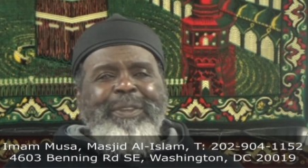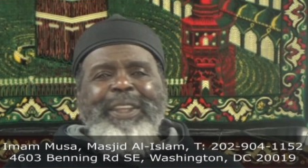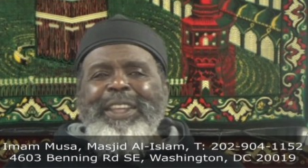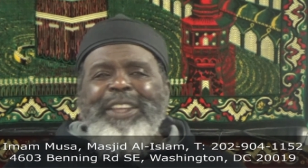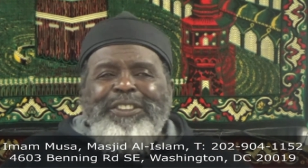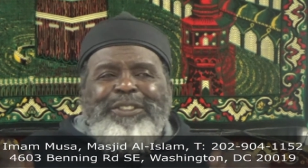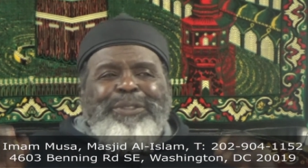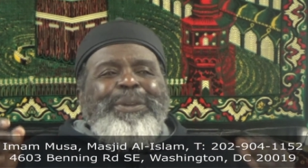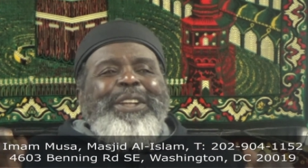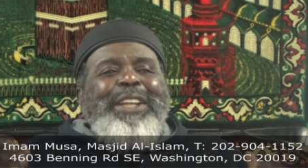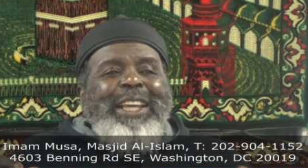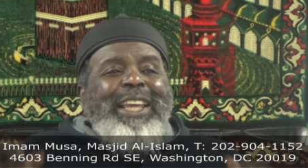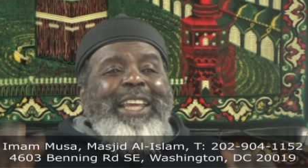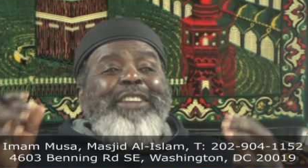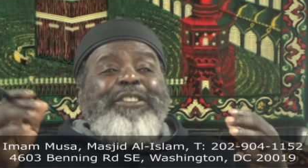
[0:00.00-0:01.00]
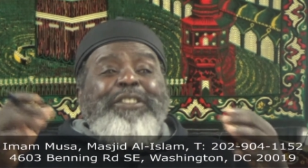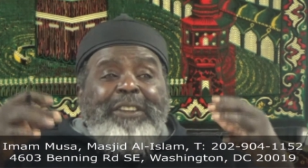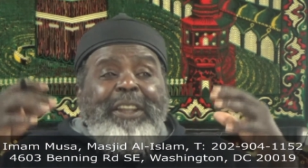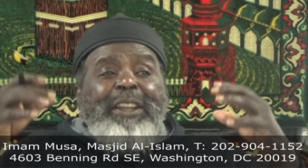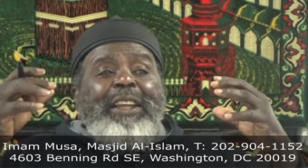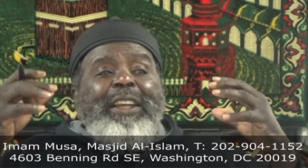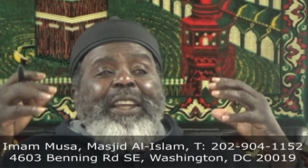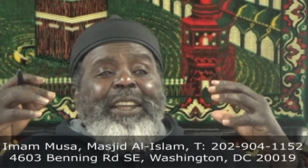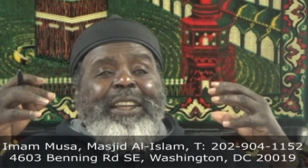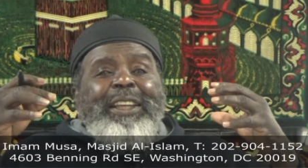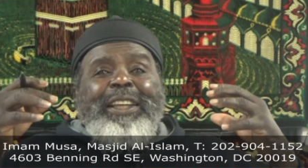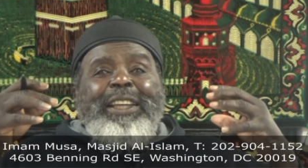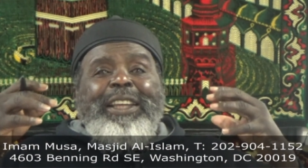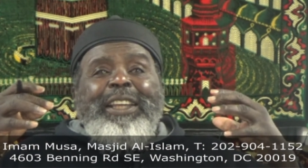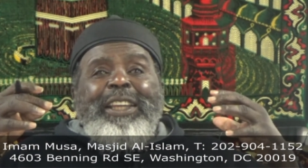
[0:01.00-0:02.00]
It's ridiculous.
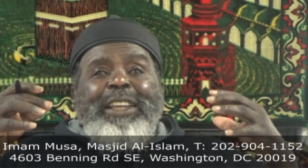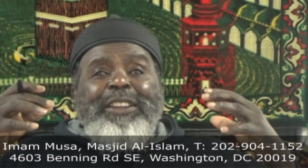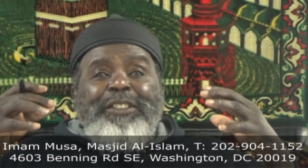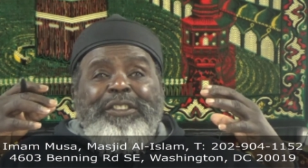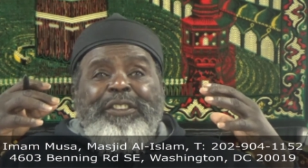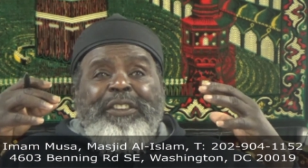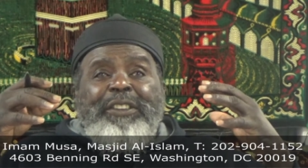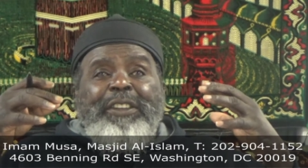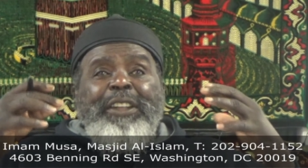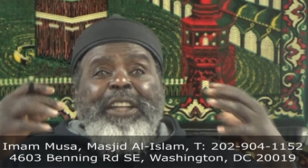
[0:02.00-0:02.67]
It's